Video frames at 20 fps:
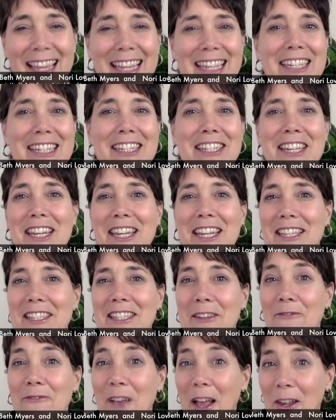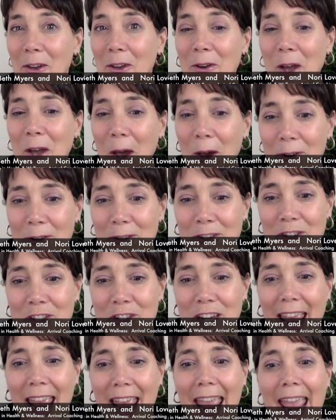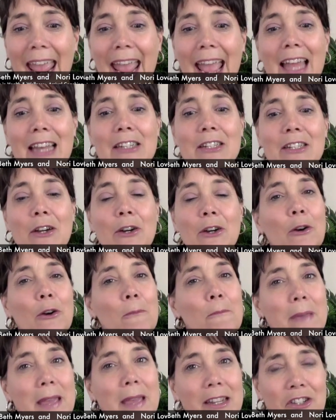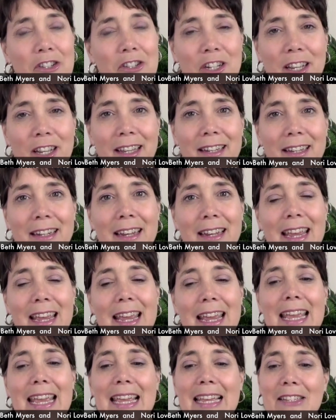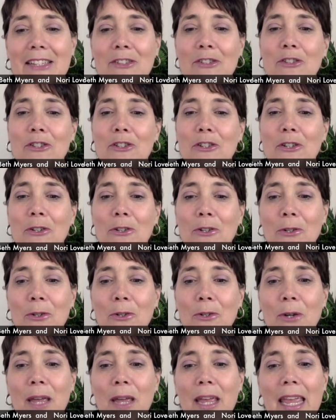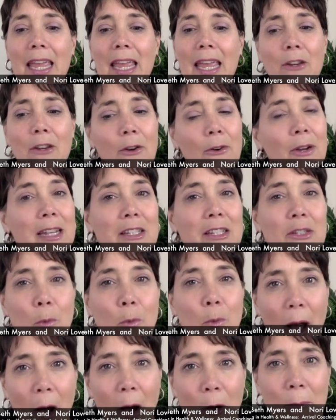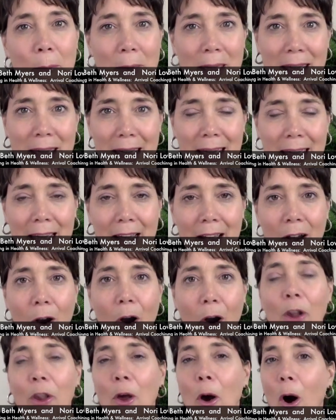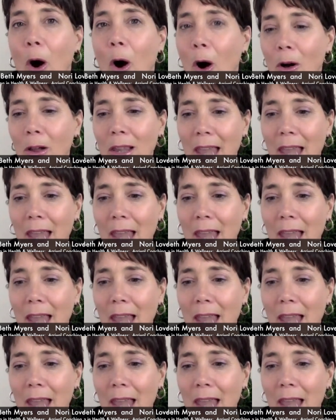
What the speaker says: She is a fellow coach, and her mission is to increase well-being on all